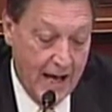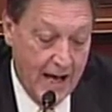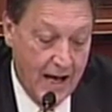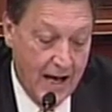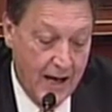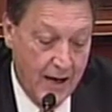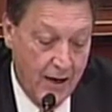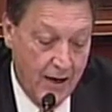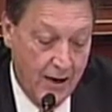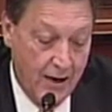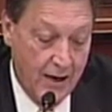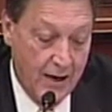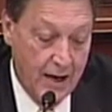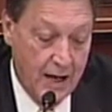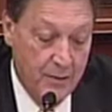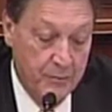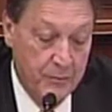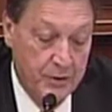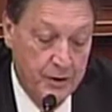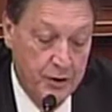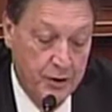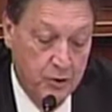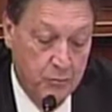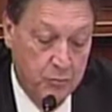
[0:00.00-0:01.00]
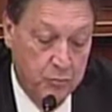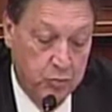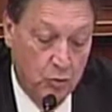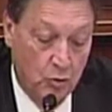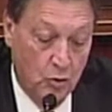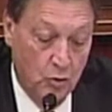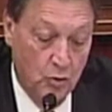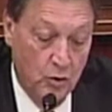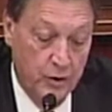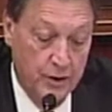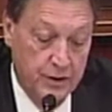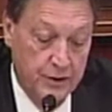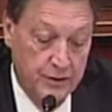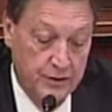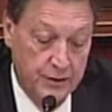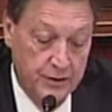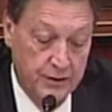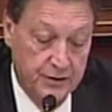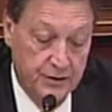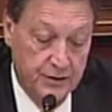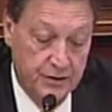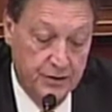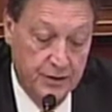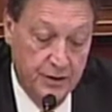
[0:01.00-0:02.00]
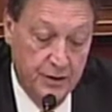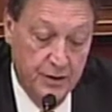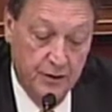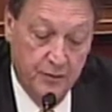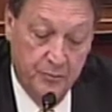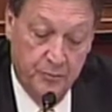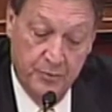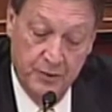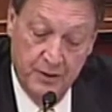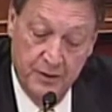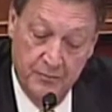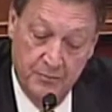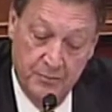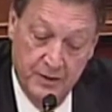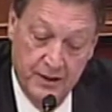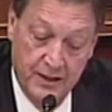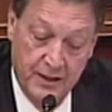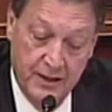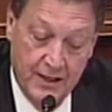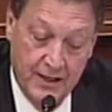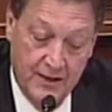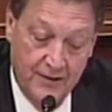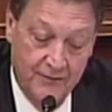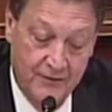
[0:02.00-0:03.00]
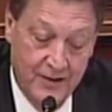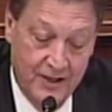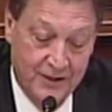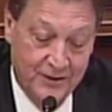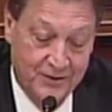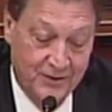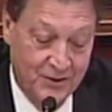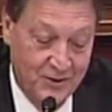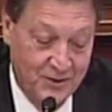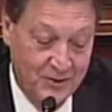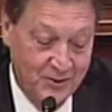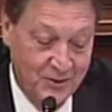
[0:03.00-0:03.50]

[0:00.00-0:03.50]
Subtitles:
how many employees at the CFPB have access